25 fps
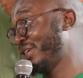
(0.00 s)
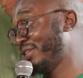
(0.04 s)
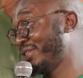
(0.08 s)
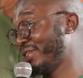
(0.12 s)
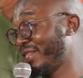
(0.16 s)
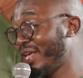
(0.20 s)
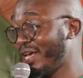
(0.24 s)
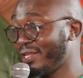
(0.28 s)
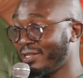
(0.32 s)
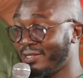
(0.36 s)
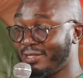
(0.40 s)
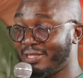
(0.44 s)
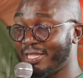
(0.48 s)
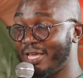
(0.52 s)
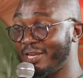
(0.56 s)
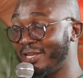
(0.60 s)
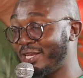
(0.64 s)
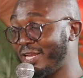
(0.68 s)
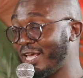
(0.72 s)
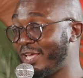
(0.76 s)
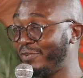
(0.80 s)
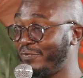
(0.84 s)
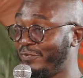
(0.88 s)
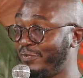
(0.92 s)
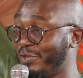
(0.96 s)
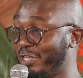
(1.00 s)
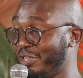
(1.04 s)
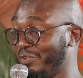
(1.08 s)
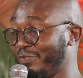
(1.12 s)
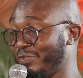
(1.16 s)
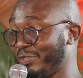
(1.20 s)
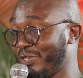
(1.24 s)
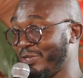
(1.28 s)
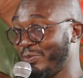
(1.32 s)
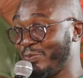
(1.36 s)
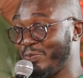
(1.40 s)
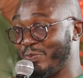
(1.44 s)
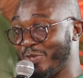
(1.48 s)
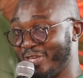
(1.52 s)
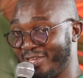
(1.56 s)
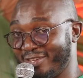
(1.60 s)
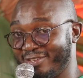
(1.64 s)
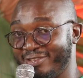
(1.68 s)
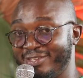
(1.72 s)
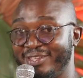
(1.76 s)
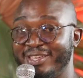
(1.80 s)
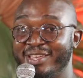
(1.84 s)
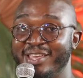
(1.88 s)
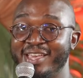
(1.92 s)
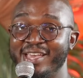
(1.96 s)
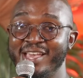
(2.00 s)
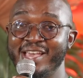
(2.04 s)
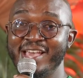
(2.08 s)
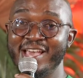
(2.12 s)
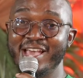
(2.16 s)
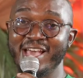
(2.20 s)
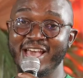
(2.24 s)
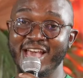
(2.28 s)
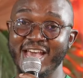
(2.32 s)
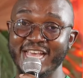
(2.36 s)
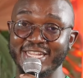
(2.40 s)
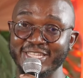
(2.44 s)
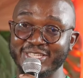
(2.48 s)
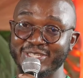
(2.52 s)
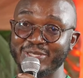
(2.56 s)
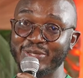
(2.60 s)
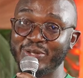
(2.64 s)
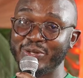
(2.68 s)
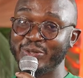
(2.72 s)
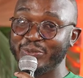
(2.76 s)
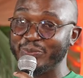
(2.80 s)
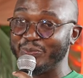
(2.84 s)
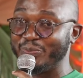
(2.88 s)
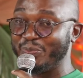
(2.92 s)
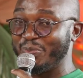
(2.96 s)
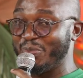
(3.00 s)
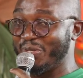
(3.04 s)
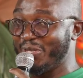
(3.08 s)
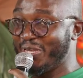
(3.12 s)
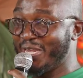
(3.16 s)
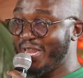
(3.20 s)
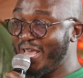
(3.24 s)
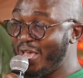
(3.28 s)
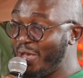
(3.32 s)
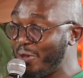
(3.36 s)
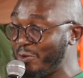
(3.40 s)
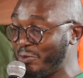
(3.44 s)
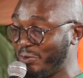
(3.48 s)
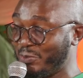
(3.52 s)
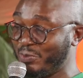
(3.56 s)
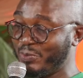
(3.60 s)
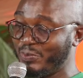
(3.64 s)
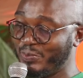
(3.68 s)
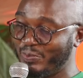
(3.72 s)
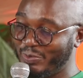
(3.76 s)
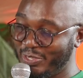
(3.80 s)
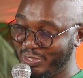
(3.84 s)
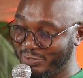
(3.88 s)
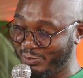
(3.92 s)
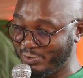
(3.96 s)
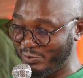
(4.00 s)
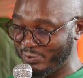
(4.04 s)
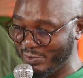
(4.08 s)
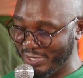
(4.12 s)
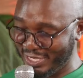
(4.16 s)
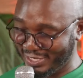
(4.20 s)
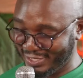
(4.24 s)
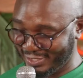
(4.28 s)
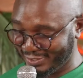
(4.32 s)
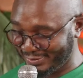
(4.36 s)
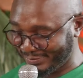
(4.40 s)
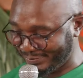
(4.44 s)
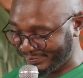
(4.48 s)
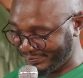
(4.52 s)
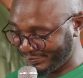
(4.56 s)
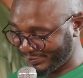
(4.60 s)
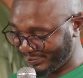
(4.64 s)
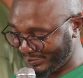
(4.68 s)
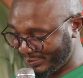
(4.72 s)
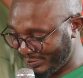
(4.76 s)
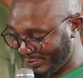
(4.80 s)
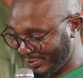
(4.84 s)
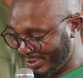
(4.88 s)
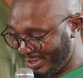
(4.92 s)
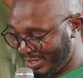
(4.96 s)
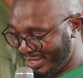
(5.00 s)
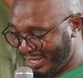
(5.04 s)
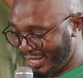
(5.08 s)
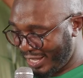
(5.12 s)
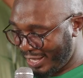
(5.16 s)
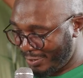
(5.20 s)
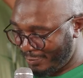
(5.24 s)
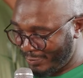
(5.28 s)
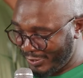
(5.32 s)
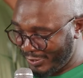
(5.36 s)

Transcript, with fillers: there's that that life lives in me. Yeah. And so now this week, Ooh. I